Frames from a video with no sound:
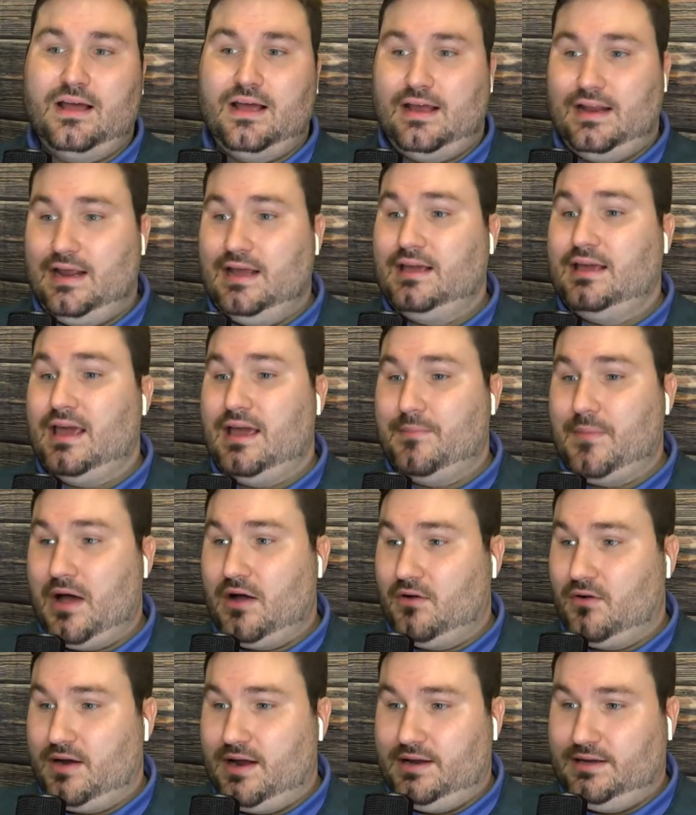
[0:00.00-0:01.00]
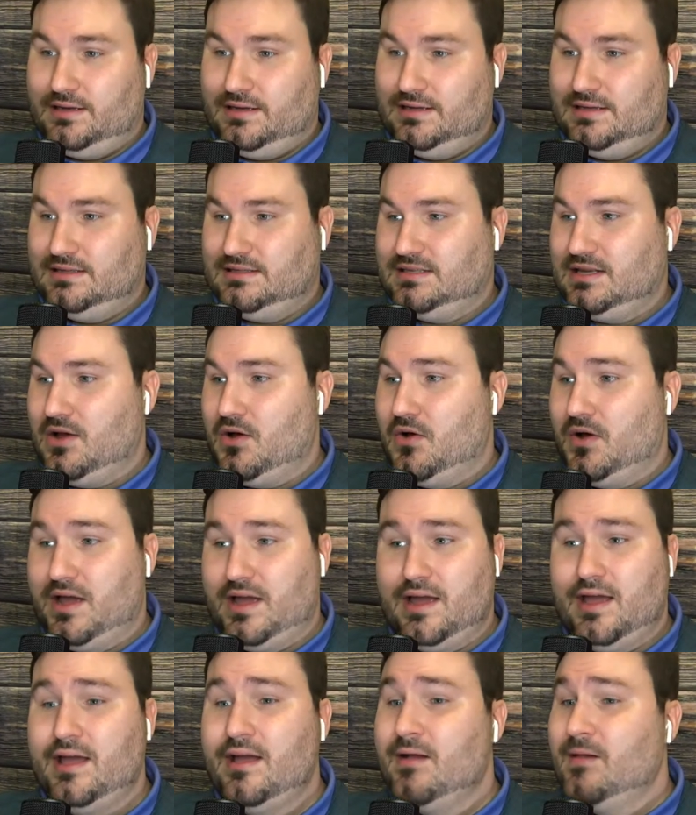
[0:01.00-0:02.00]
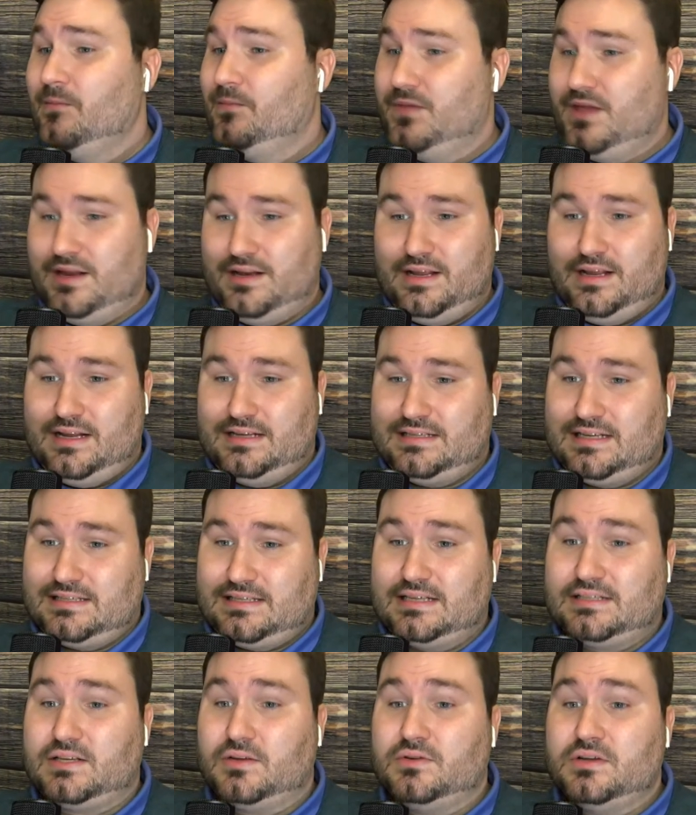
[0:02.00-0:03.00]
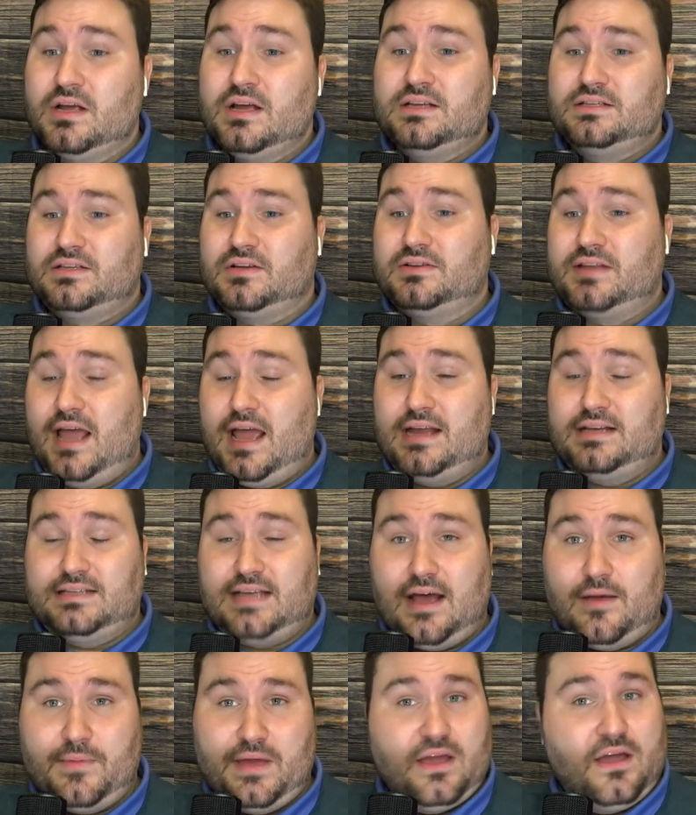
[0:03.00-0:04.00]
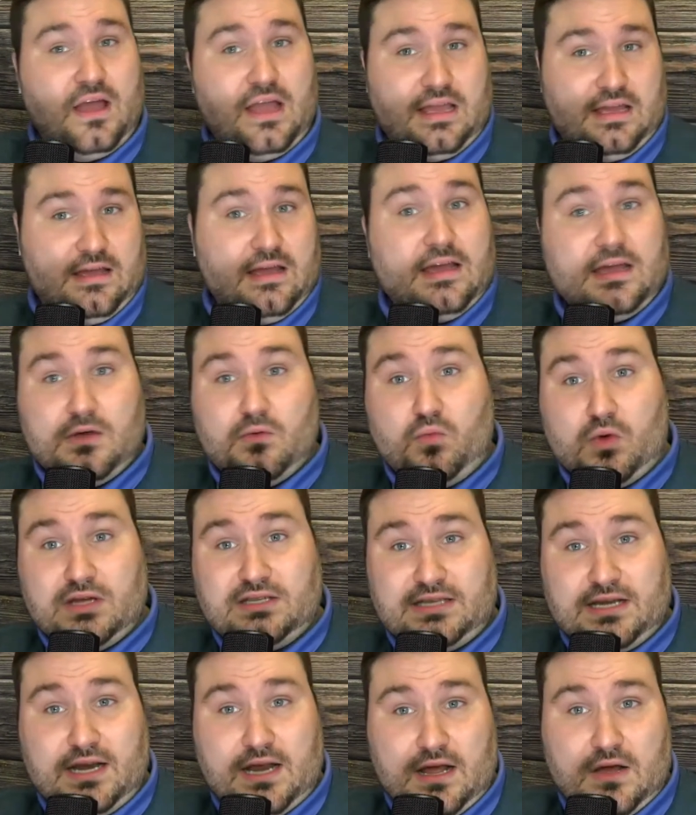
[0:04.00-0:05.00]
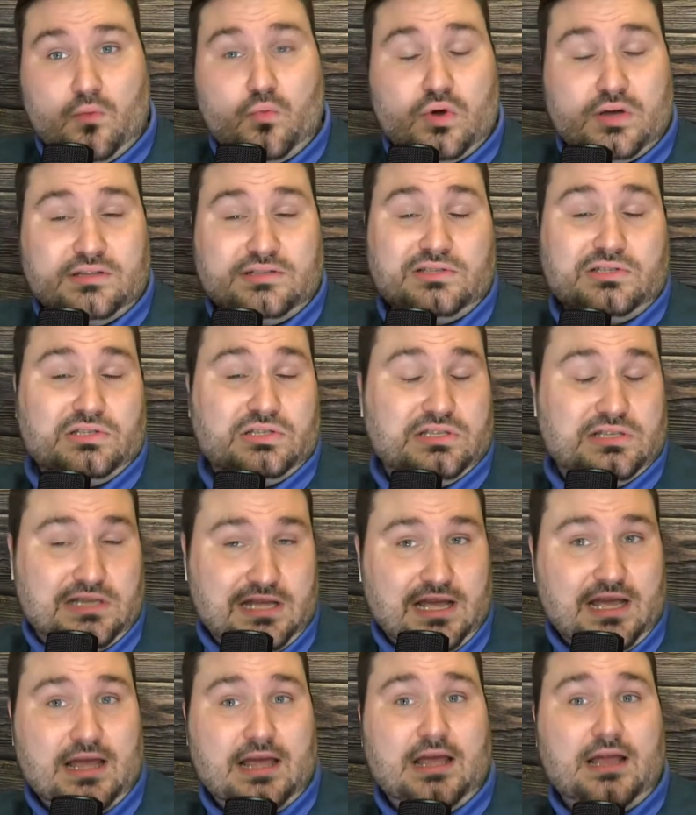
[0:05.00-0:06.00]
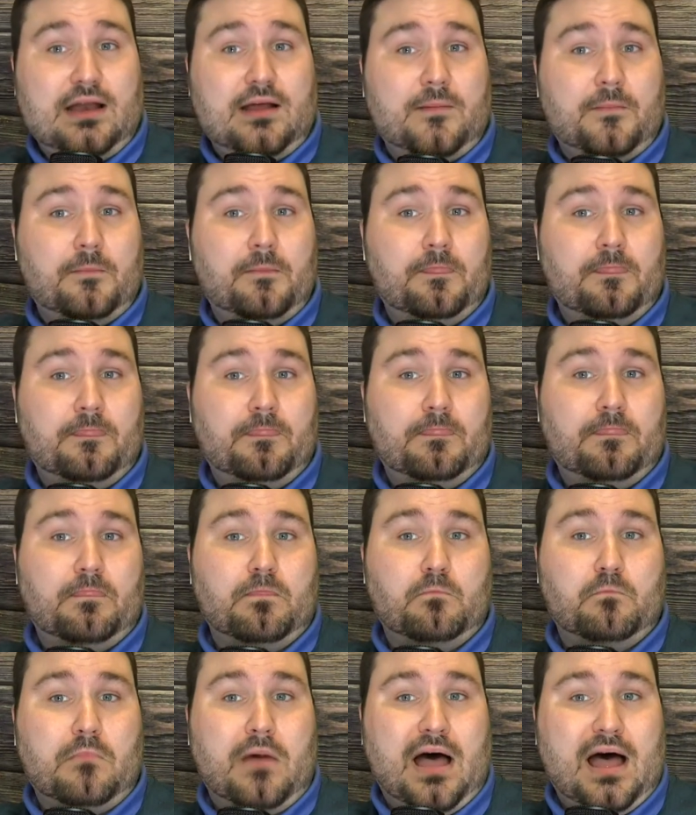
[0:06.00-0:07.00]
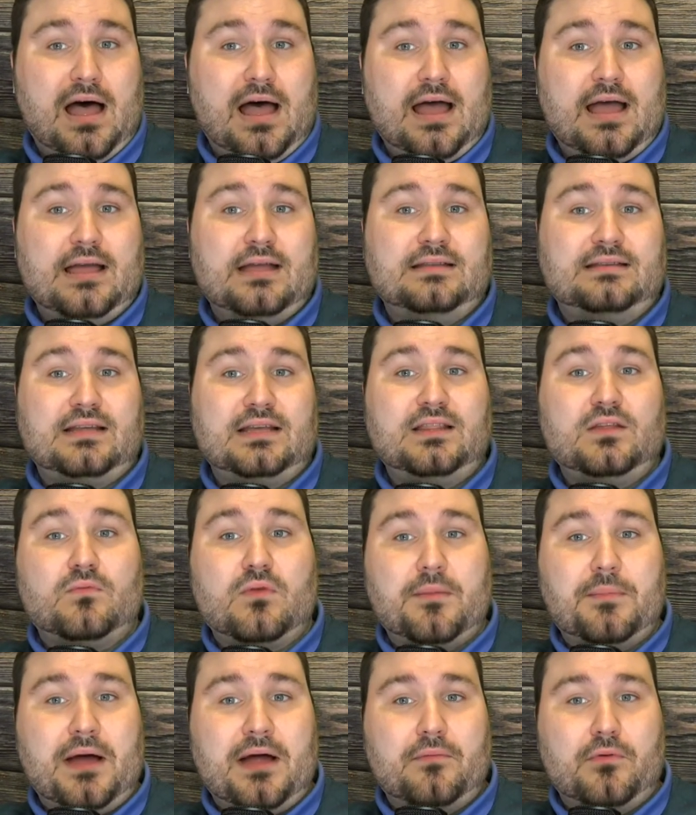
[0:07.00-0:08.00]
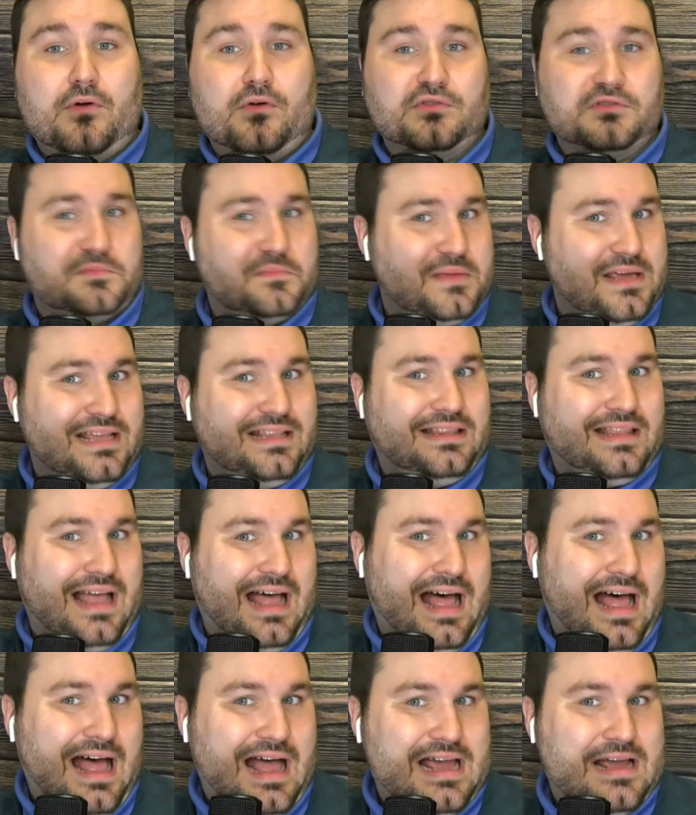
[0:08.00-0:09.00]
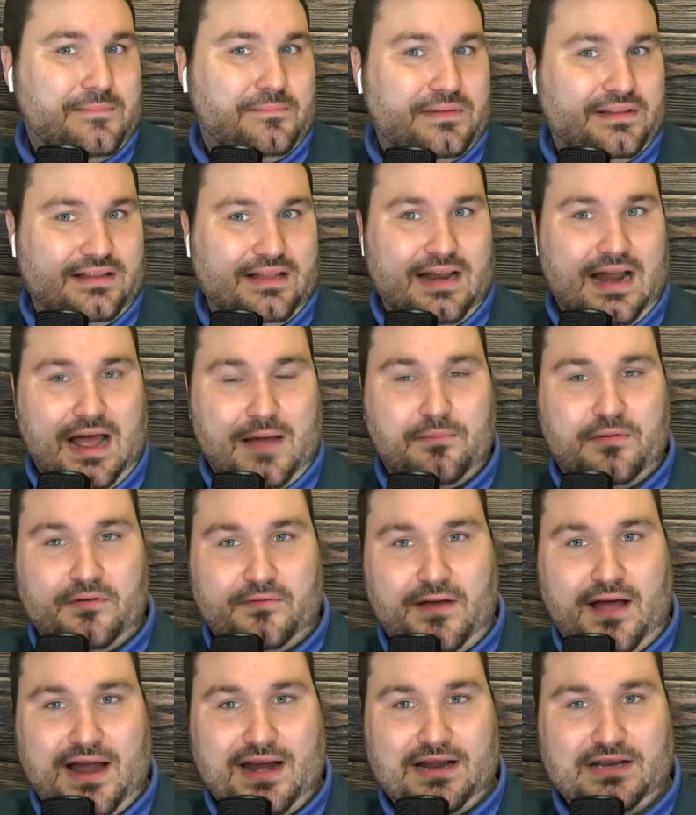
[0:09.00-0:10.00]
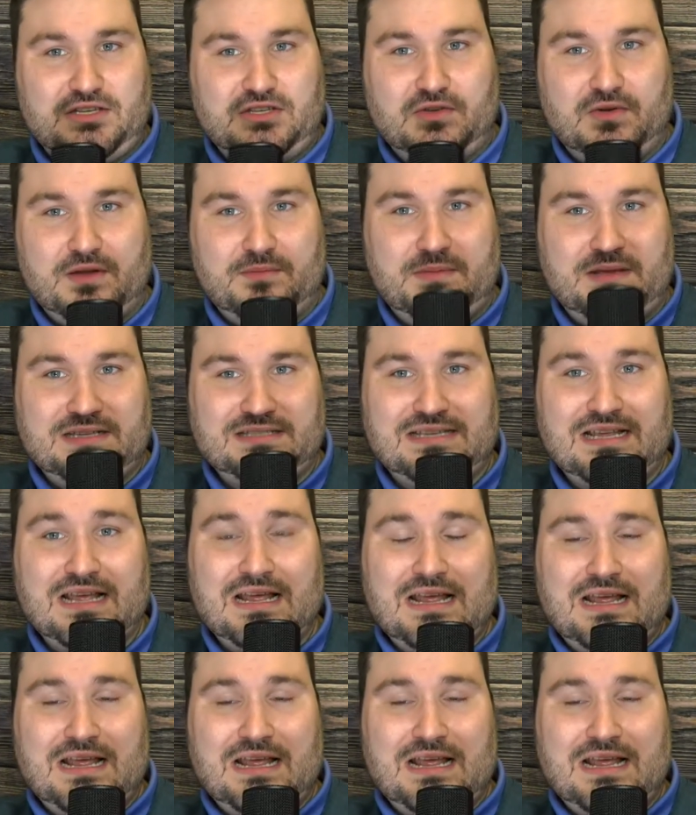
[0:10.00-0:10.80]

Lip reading: And it came out great. So he did, as I said. So Dane, tell me, did the ribeye rolls meet the hype that I provided to it? Because